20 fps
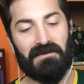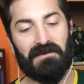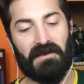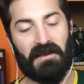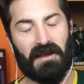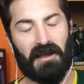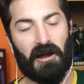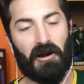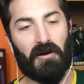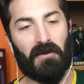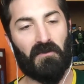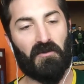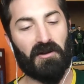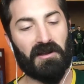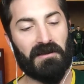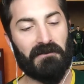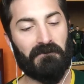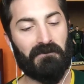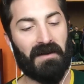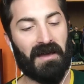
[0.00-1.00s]
They are
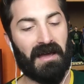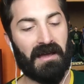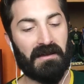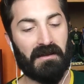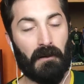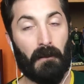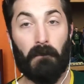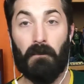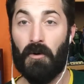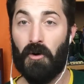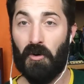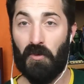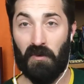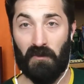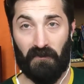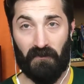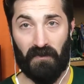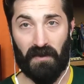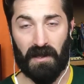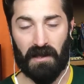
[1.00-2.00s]
bringing back
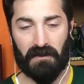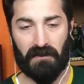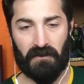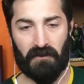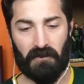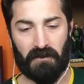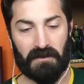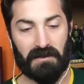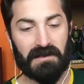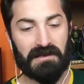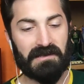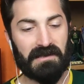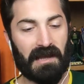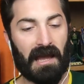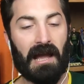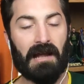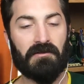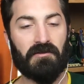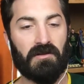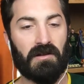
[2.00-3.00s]
Boba Fett, or at least the
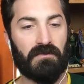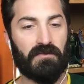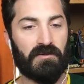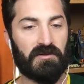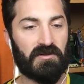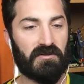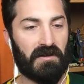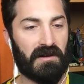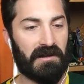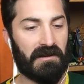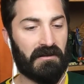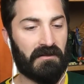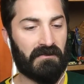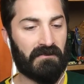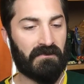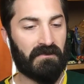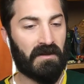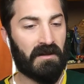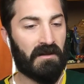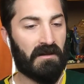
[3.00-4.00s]
actor that portrayed
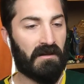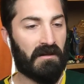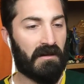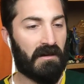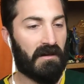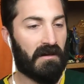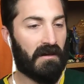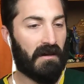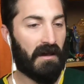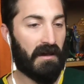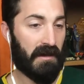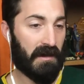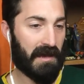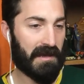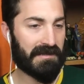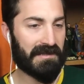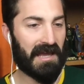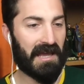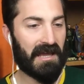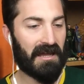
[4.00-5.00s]
him
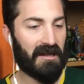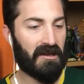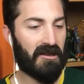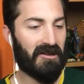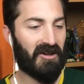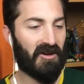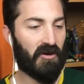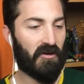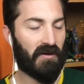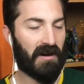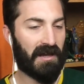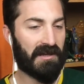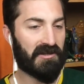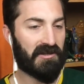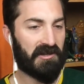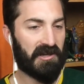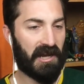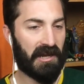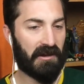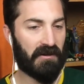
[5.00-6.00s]
as a clone, as
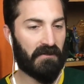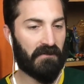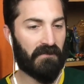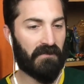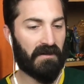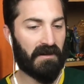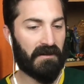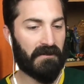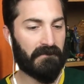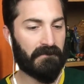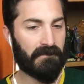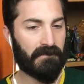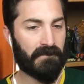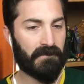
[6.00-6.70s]
Jango Fett.